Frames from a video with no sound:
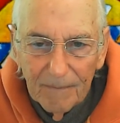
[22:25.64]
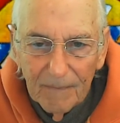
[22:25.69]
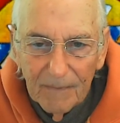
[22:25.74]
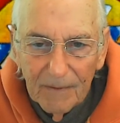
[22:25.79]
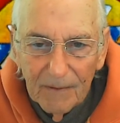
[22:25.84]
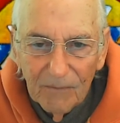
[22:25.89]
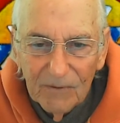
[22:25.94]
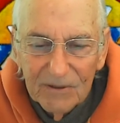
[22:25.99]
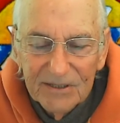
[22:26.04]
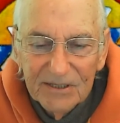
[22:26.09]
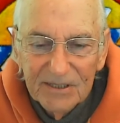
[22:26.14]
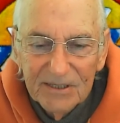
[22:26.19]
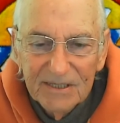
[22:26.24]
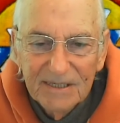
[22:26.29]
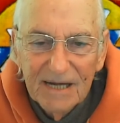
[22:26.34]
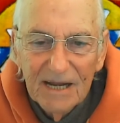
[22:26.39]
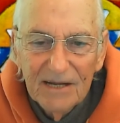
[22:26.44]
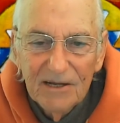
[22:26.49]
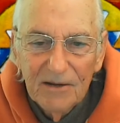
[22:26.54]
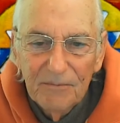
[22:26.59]
which is
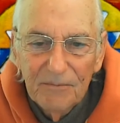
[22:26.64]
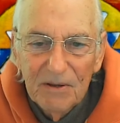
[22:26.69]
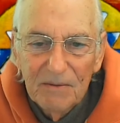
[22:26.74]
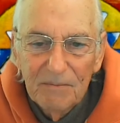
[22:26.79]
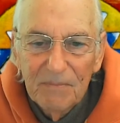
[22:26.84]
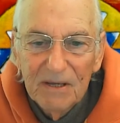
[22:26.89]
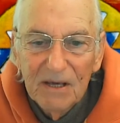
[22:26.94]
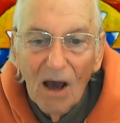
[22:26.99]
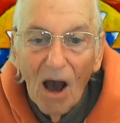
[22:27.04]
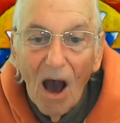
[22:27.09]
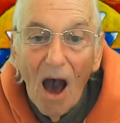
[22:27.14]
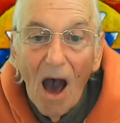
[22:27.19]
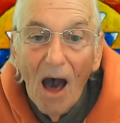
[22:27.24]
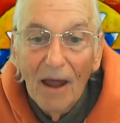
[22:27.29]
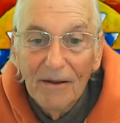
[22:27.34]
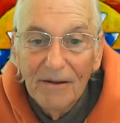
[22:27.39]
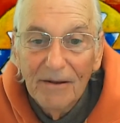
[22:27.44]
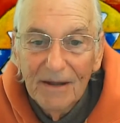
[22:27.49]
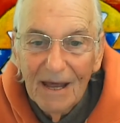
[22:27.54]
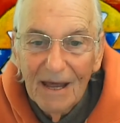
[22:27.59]
said to be
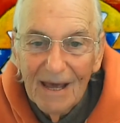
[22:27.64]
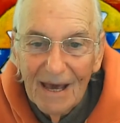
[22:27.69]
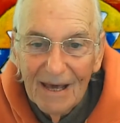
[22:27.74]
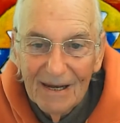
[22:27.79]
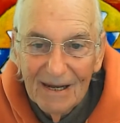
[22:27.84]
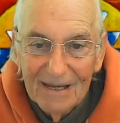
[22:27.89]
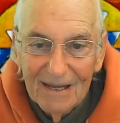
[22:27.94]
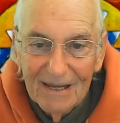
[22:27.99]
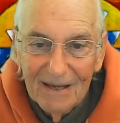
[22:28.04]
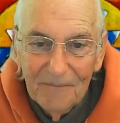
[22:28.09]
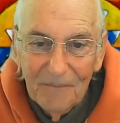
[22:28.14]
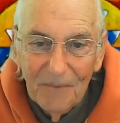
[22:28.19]
beyond any,